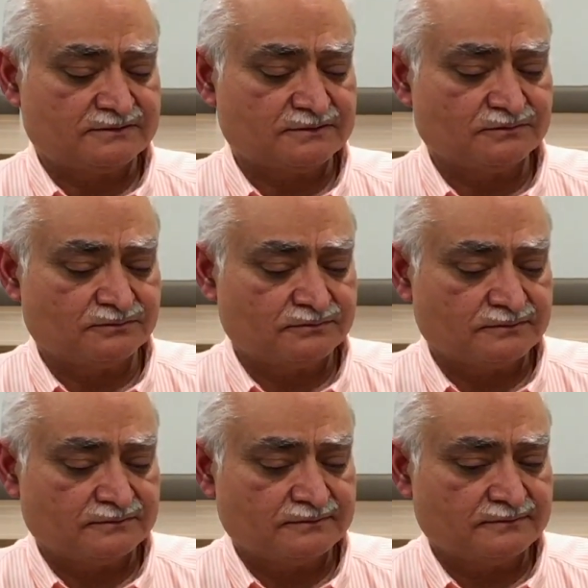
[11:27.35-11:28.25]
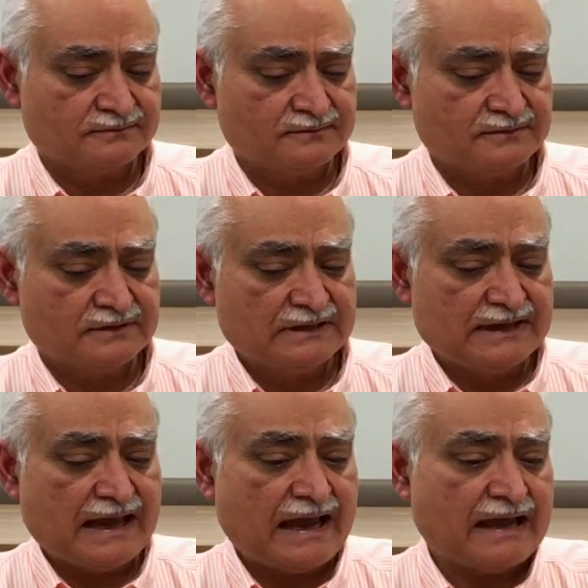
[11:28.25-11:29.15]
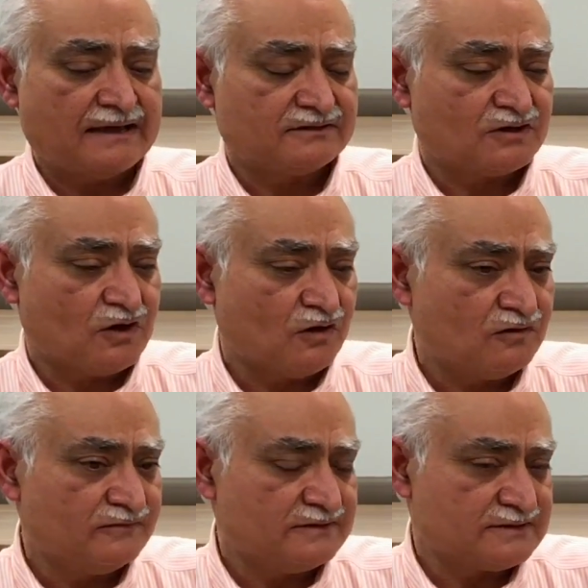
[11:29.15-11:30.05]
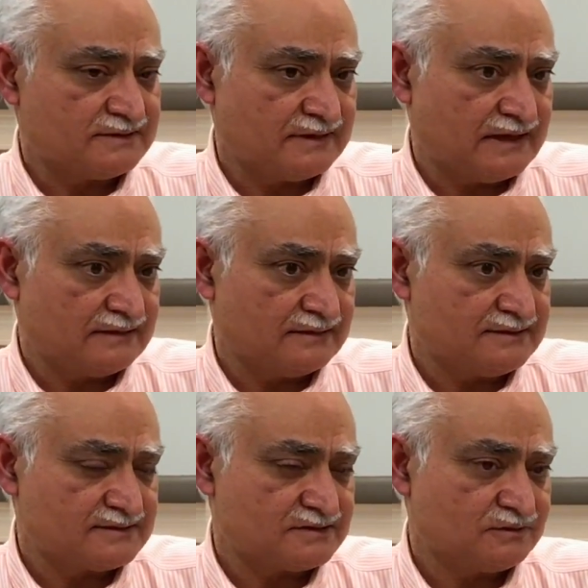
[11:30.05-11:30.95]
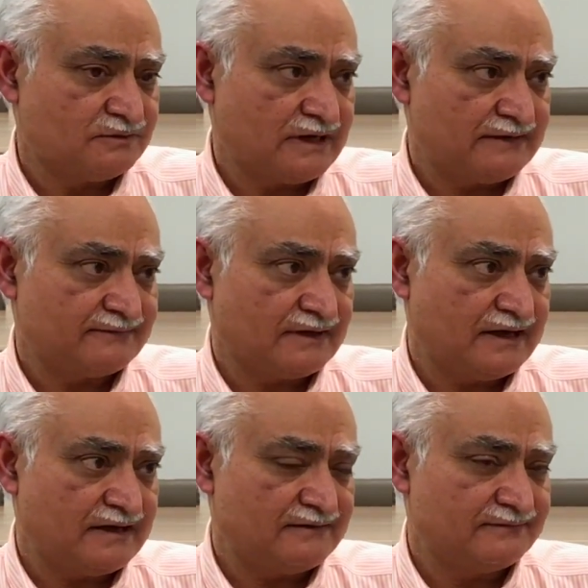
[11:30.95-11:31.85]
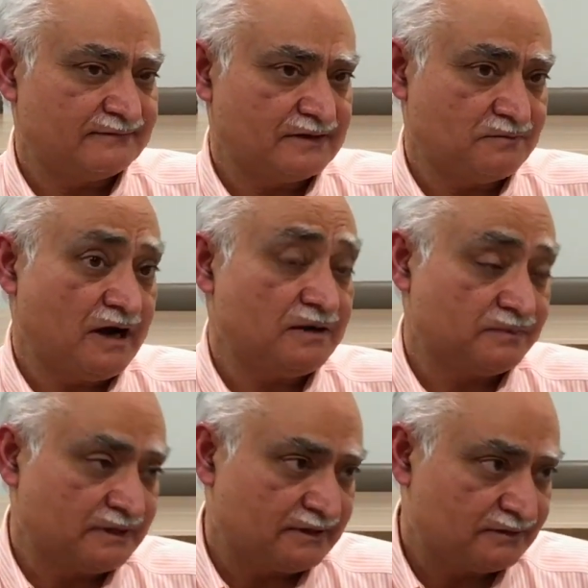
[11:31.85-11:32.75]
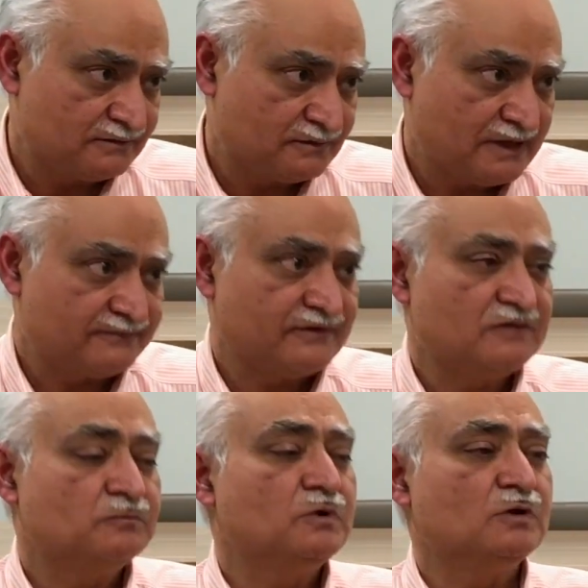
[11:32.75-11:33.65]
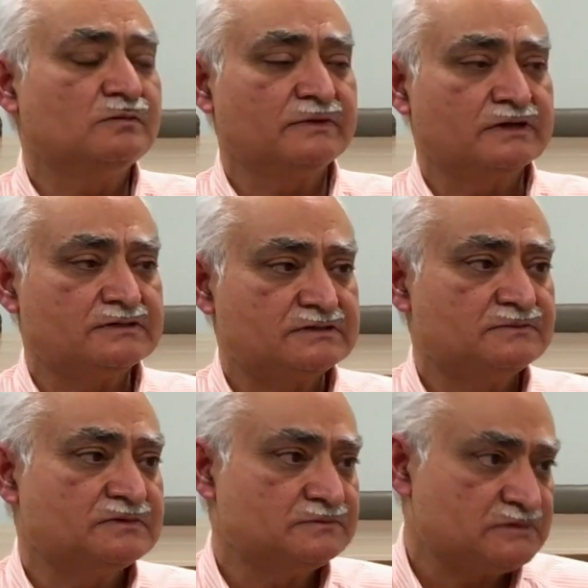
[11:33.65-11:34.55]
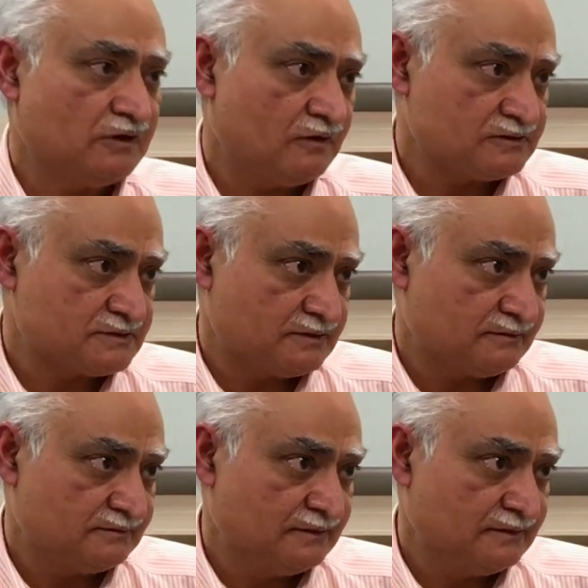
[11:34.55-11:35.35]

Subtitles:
to add COVID to that list, you would have to have, in my opinion, you would have to have pulmonary symptoms also.